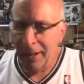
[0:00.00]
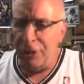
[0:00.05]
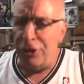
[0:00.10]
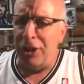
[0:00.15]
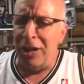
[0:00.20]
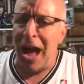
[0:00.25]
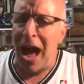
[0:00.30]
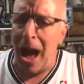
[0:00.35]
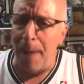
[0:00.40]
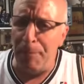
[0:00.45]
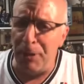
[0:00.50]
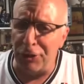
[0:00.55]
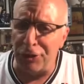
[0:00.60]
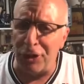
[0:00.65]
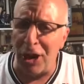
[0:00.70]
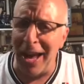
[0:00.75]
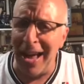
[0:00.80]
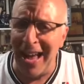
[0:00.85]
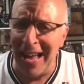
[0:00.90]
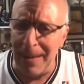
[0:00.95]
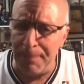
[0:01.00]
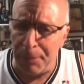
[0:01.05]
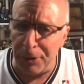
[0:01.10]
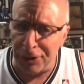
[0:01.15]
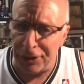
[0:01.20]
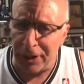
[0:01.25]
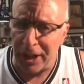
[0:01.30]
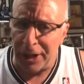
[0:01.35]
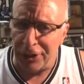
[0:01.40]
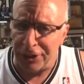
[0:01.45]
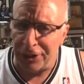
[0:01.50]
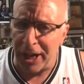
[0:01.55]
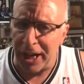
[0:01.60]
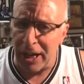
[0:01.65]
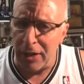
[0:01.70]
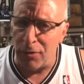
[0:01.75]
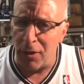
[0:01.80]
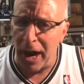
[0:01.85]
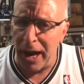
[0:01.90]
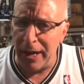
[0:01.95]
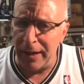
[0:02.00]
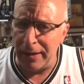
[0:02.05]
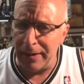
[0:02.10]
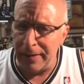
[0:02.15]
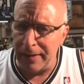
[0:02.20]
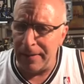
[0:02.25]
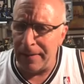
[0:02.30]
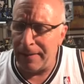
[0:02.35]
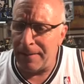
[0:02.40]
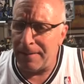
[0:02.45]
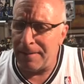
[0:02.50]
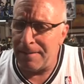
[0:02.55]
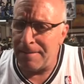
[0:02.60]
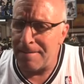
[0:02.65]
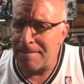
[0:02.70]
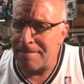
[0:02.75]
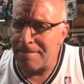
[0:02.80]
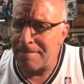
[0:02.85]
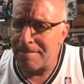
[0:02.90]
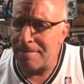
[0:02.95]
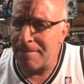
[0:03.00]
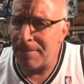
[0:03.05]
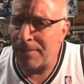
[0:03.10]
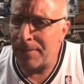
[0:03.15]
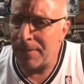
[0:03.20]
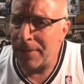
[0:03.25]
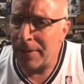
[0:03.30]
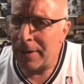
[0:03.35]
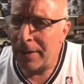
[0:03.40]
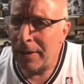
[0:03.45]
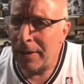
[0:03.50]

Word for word: Is it Habas or Habas? Did I say it right? It's Habas.